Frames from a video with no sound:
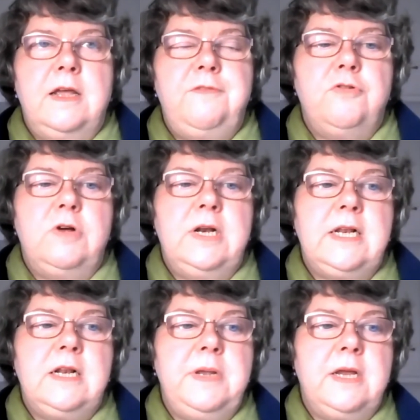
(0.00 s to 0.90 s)
if you're a
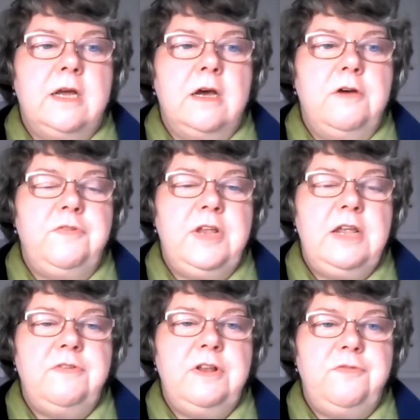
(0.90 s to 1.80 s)
little bit curvy,
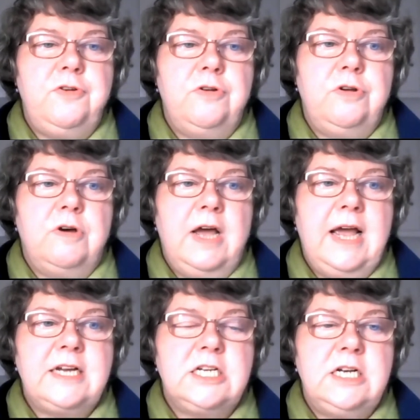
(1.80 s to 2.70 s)
even if you're not
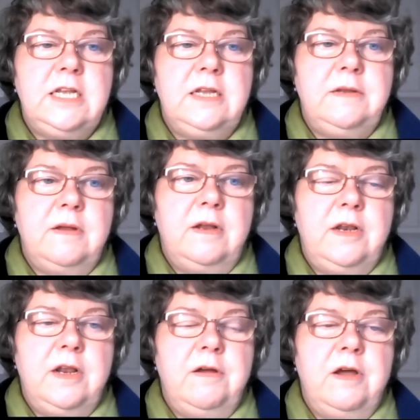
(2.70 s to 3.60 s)
actually,
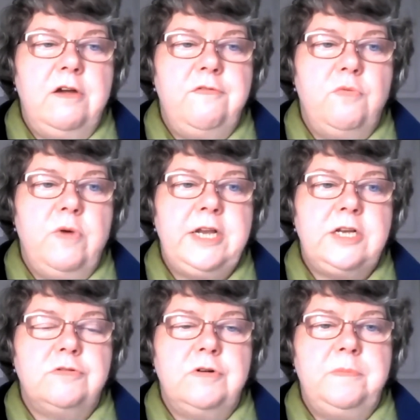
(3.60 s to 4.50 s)
you know,
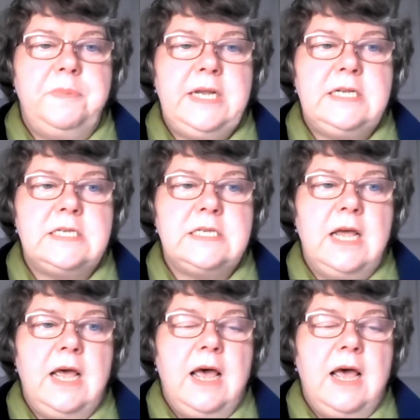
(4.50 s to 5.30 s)
overweight or obese,